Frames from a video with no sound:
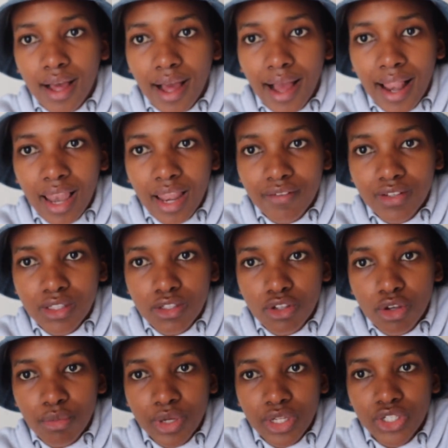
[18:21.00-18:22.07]
I love it
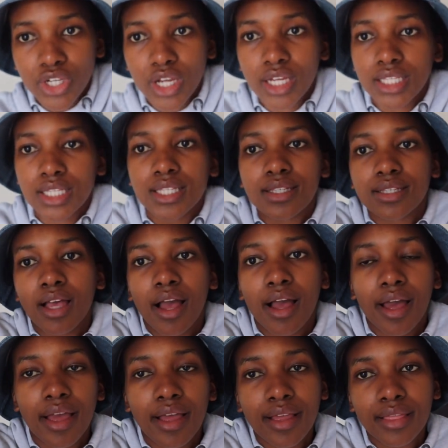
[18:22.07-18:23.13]
so much. It's
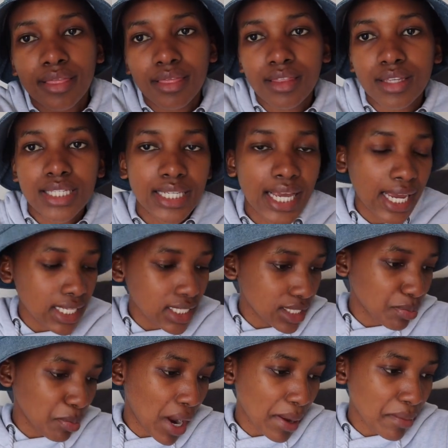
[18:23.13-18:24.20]
in the
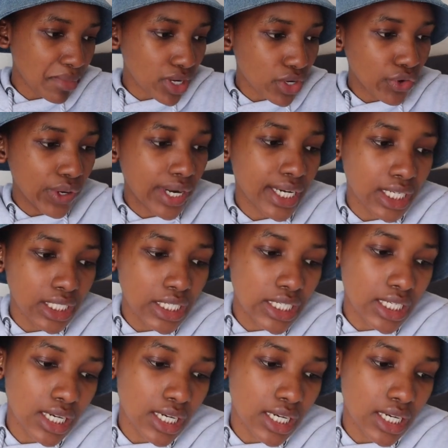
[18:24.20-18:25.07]
scent pomegranate